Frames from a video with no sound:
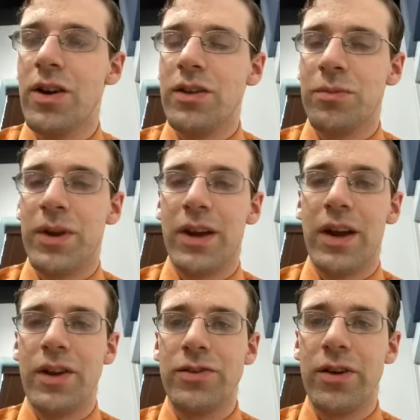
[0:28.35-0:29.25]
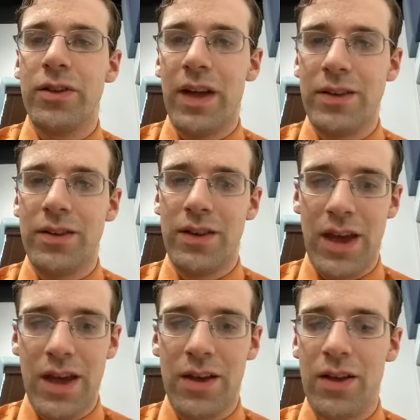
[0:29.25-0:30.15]
So I'm going to kind of show you that
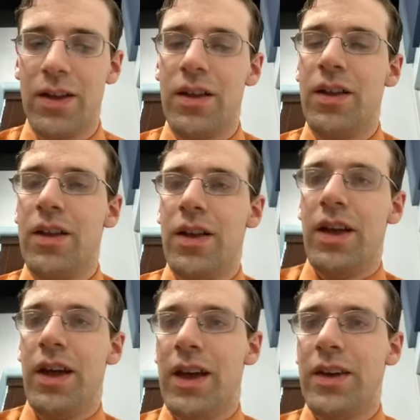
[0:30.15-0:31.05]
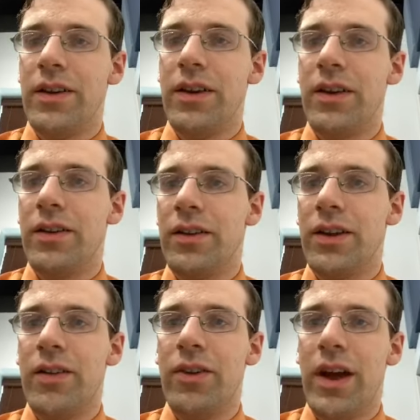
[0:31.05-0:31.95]
today and
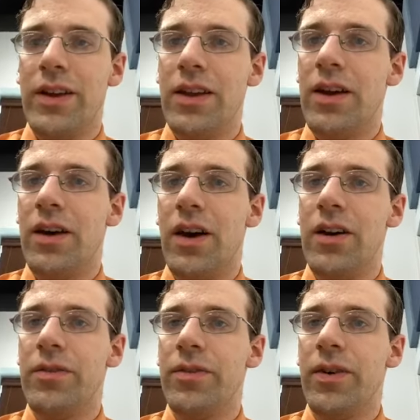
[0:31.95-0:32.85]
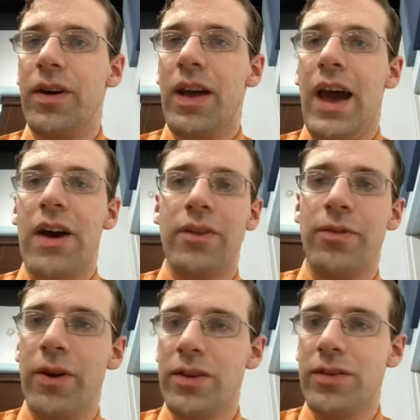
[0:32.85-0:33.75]
give you an idea of how to
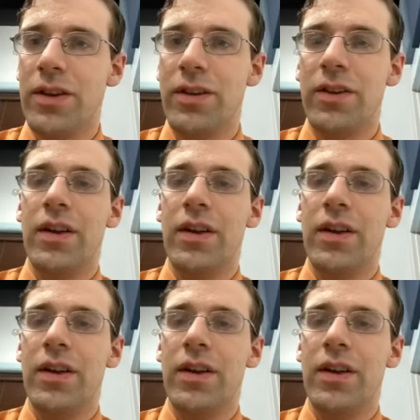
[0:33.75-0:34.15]
voice it,